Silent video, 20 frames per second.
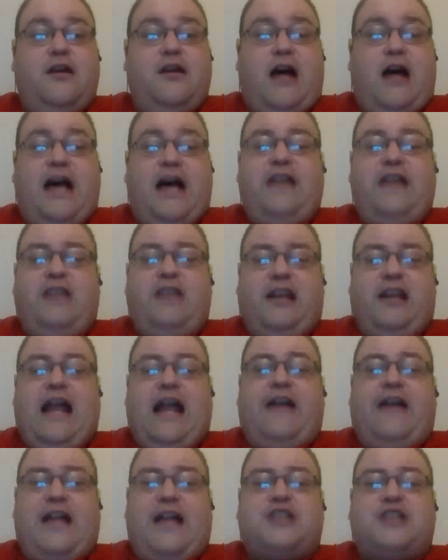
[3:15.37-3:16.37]
I think
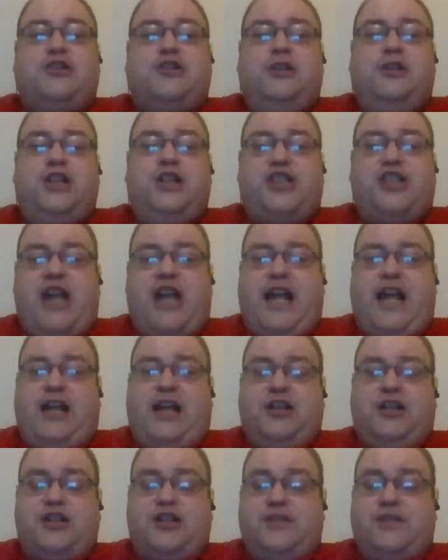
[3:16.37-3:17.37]
now that's going to
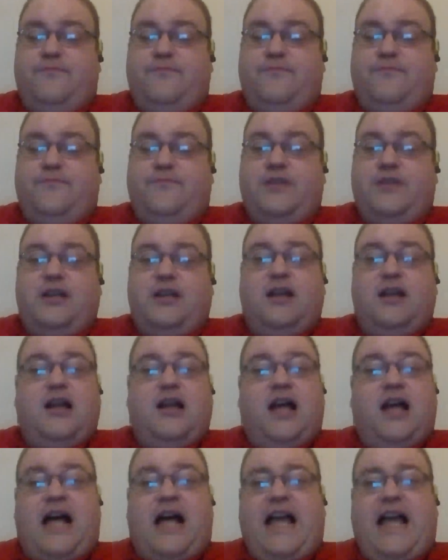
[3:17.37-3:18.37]
change.
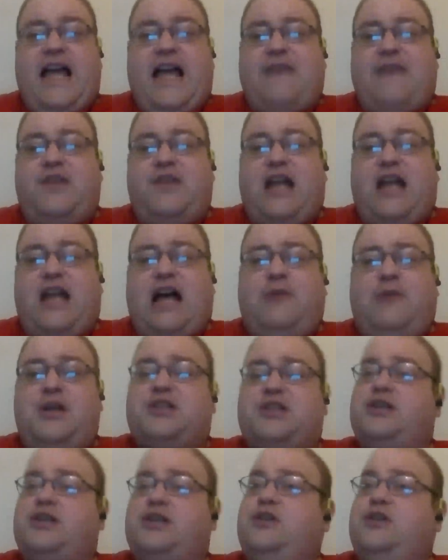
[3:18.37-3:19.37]
I have it now
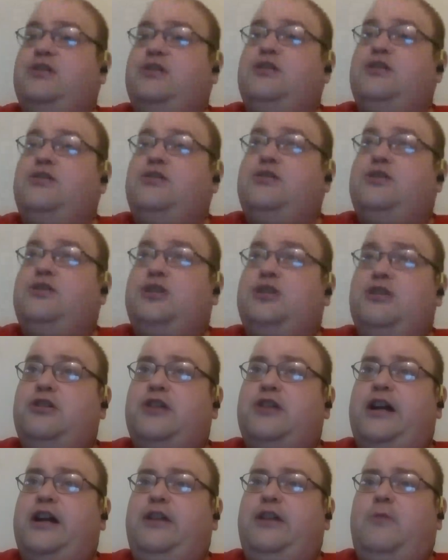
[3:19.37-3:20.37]
as
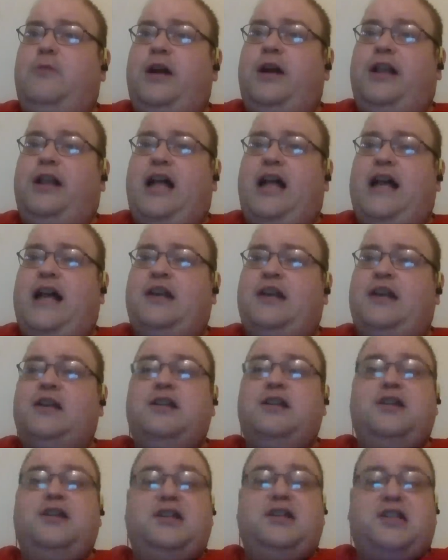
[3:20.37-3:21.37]
Duke on the 1 line,
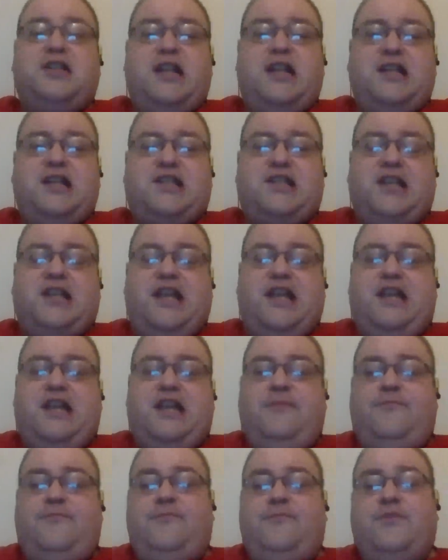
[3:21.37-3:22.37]

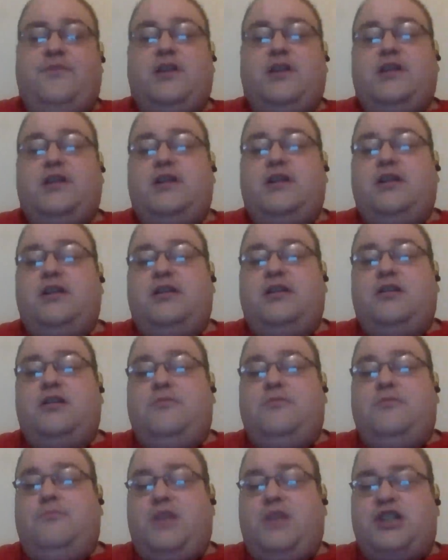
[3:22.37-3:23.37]
Tennessee,
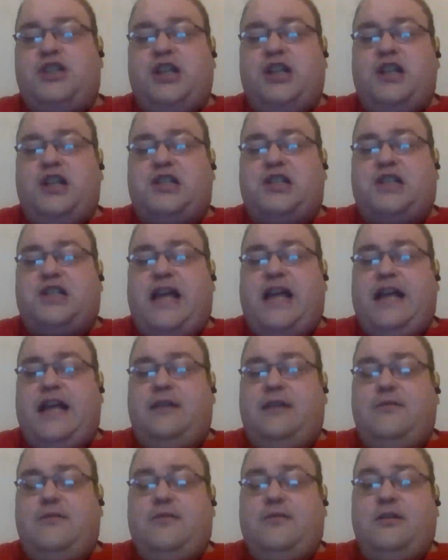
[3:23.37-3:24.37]
Michigan
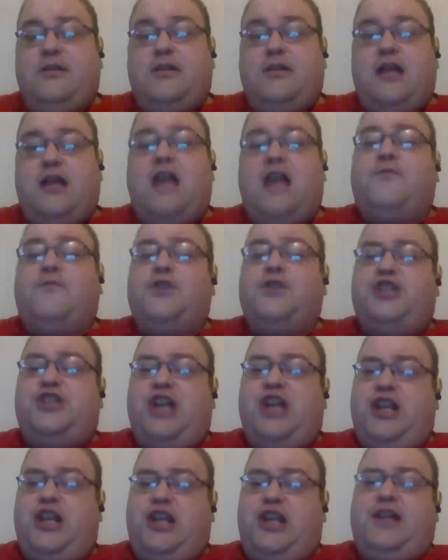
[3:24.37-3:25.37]
State, and
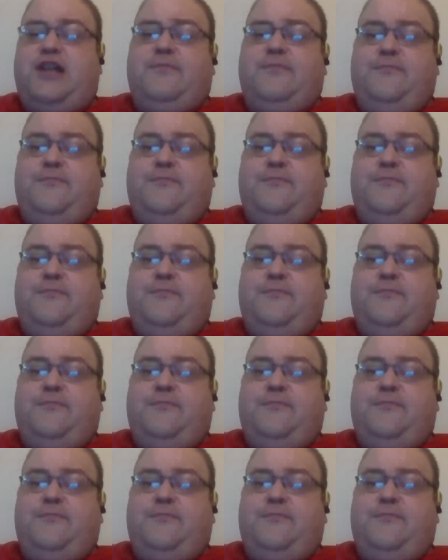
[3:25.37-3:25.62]
Virginia.